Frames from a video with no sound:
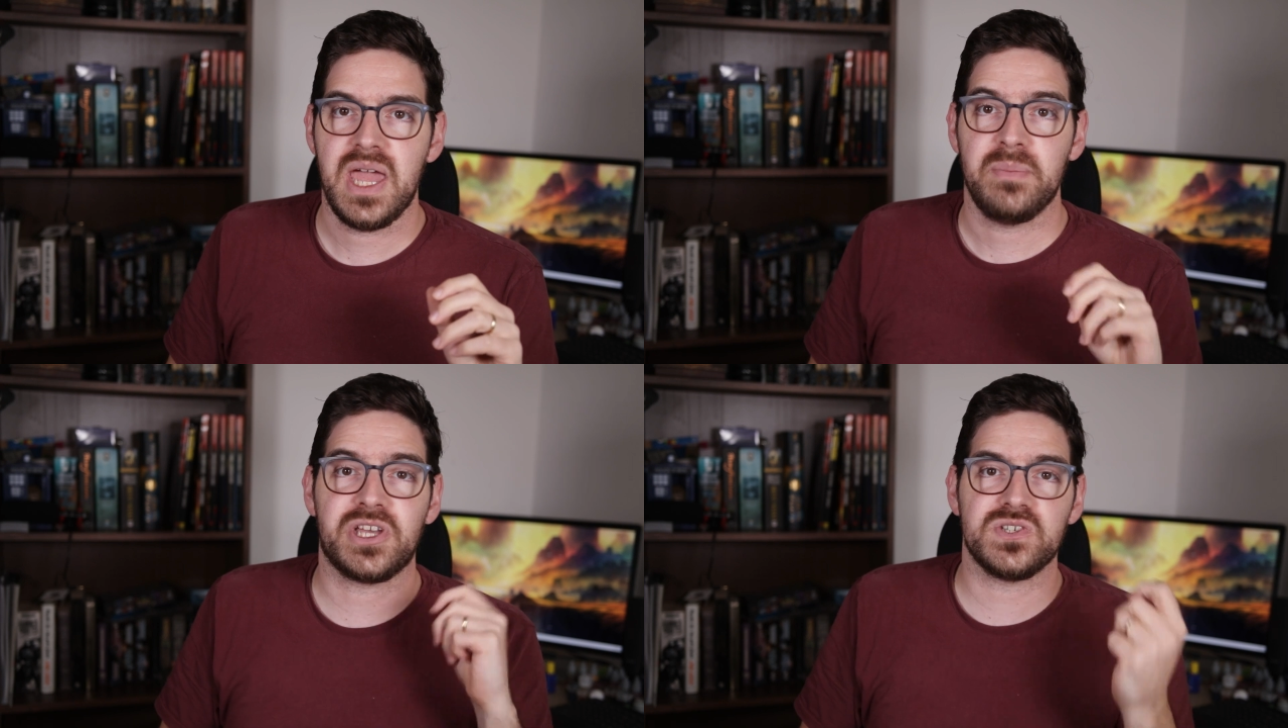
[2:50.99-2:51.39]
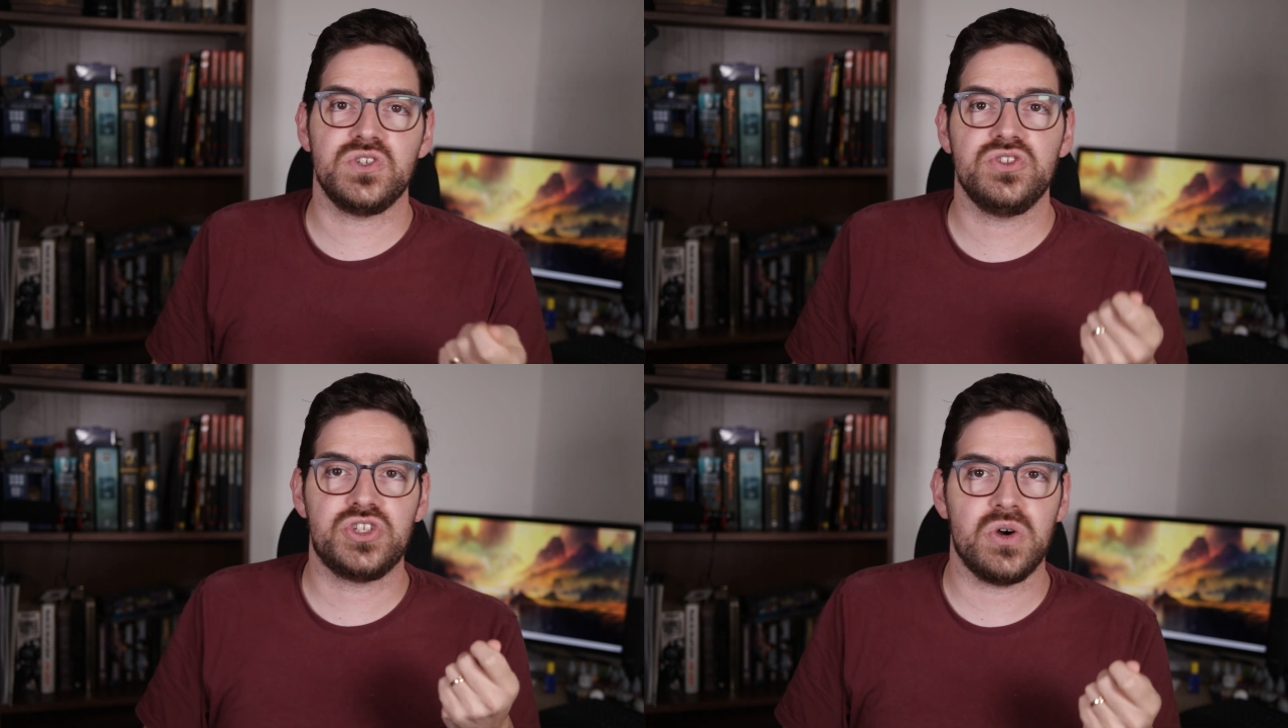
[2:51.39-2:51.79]
Because
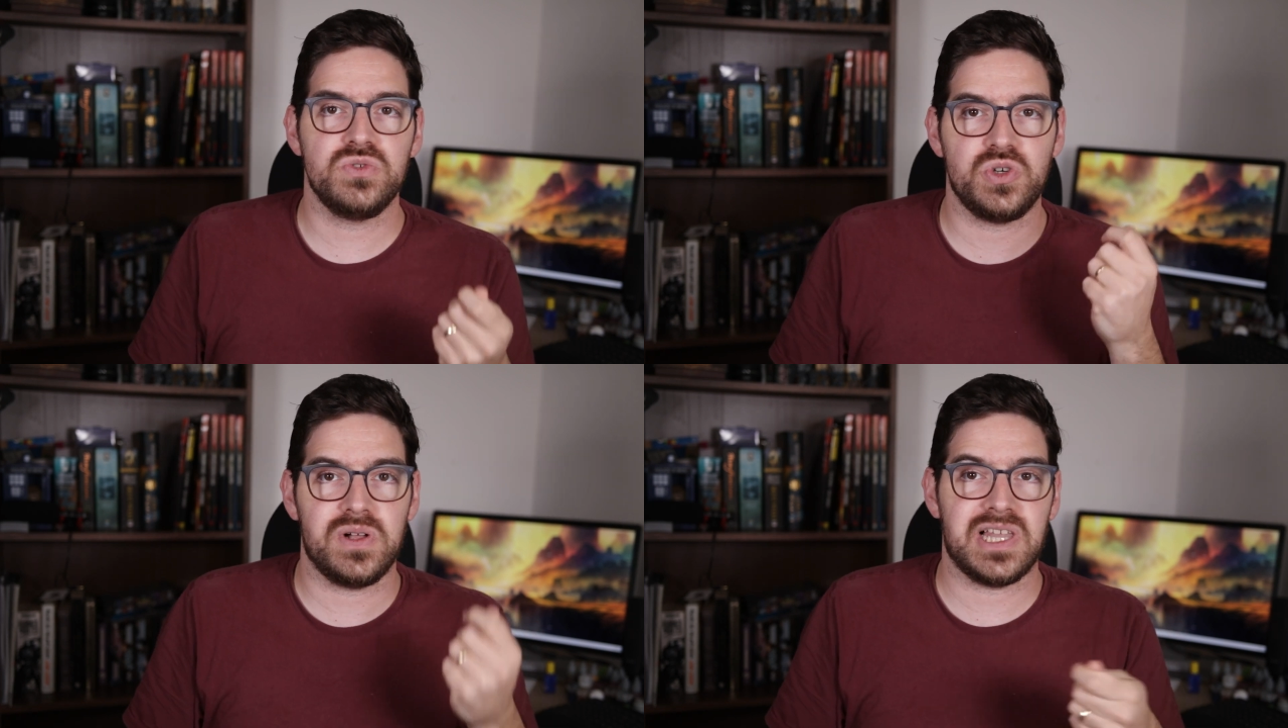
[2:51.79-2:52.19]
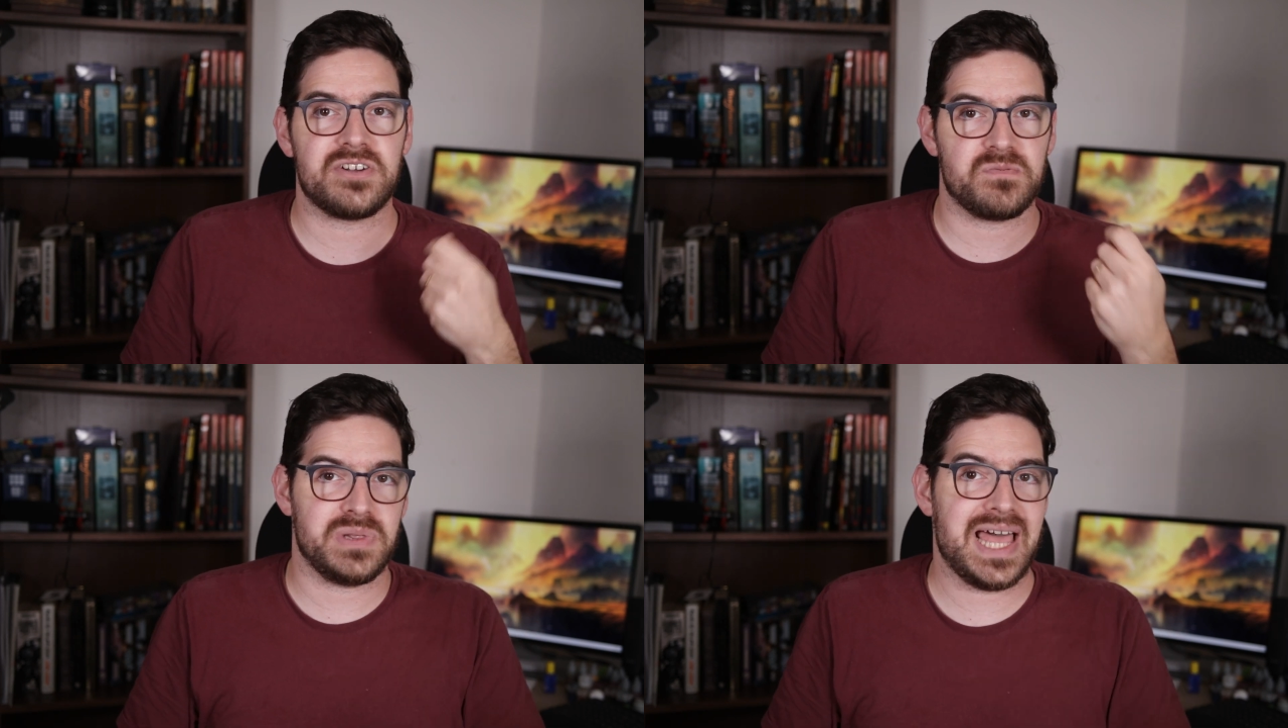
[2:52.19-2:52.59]
you don't do a
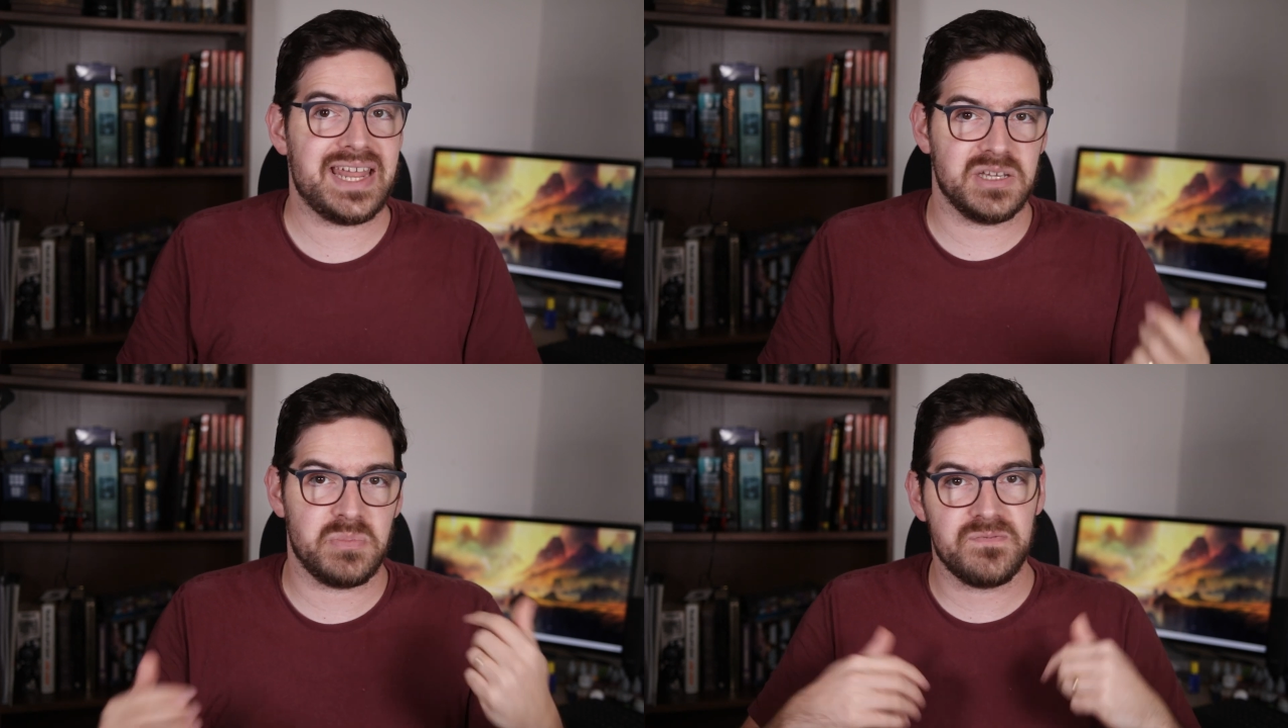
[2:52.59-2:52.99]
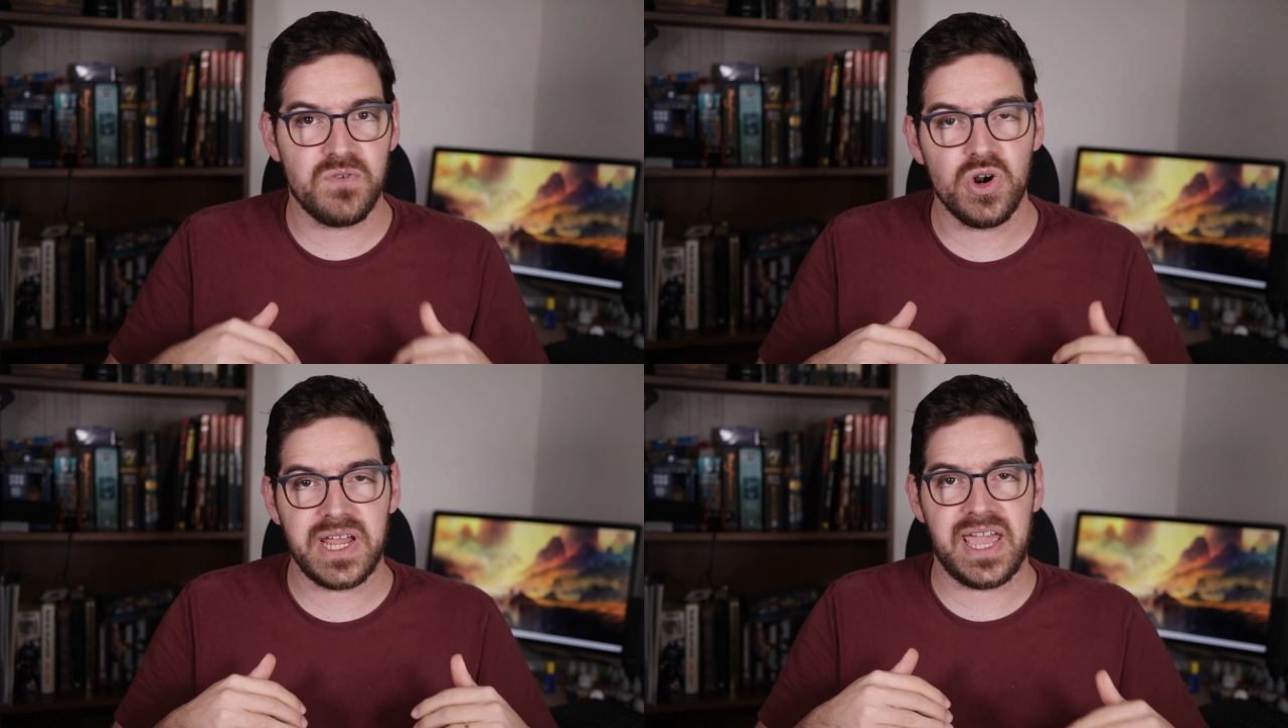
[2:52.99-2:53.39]
lot of planning
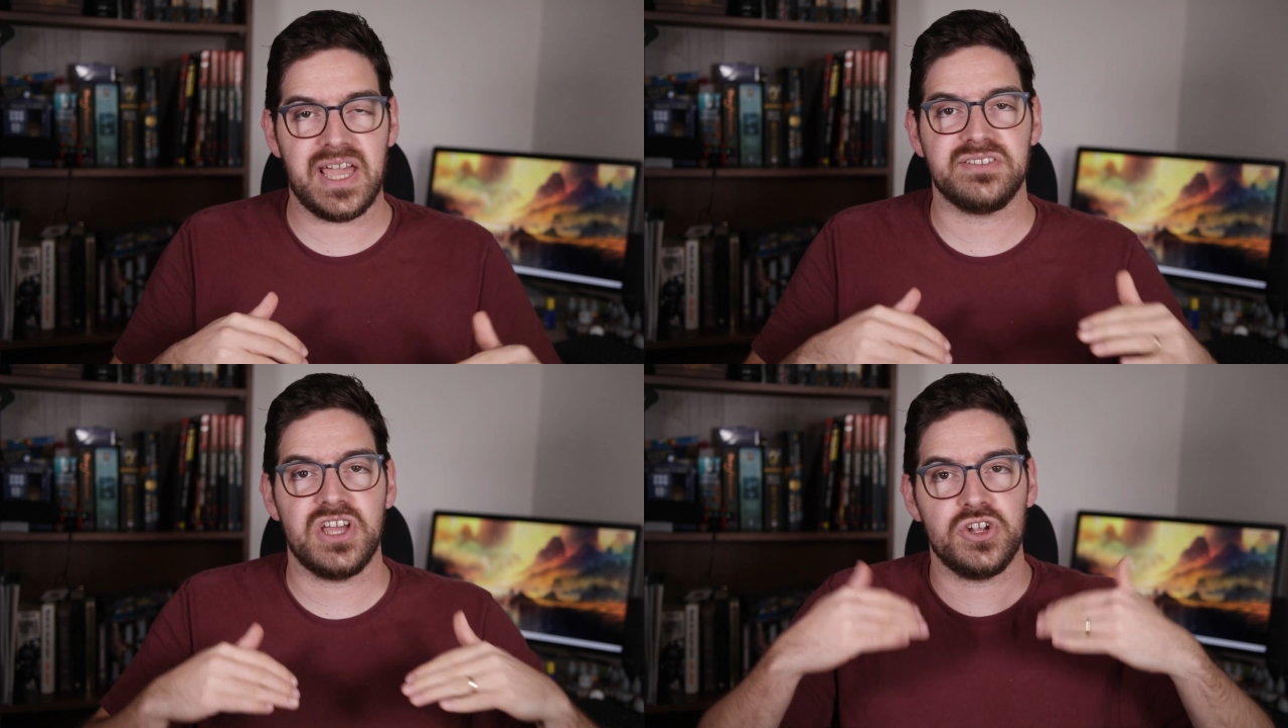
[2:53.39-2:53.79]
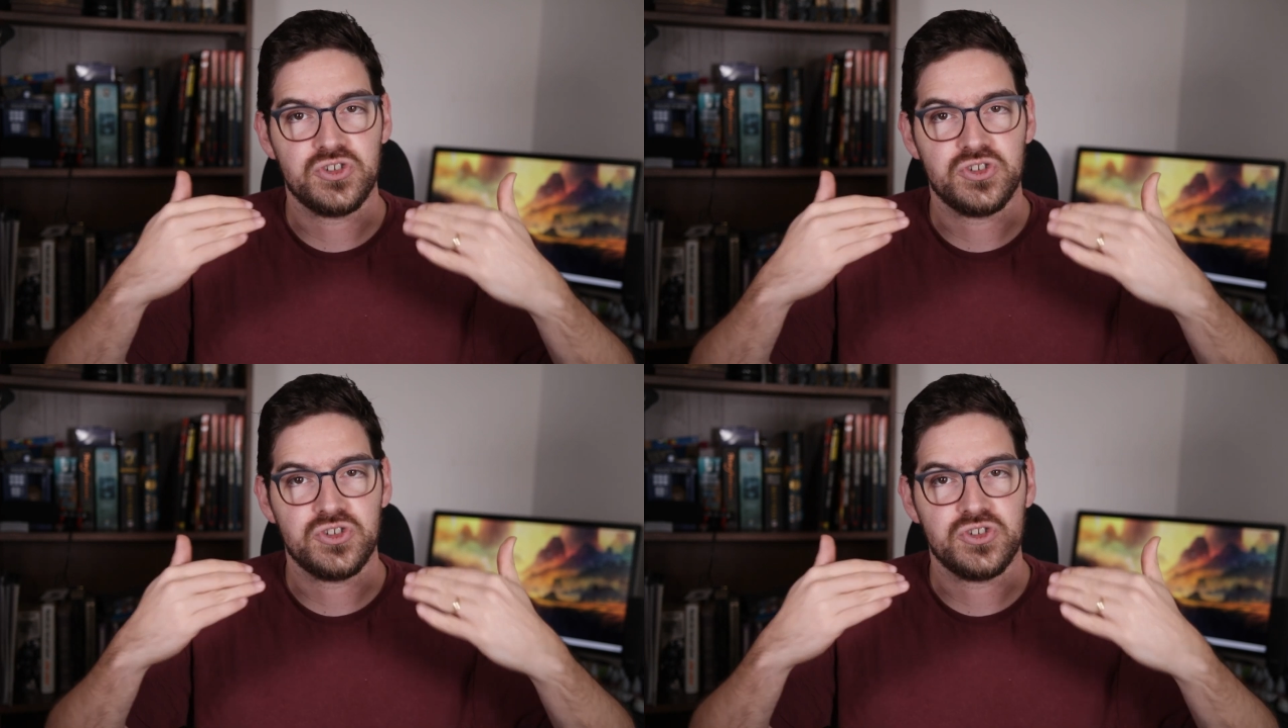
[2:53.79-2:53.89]
beforehand,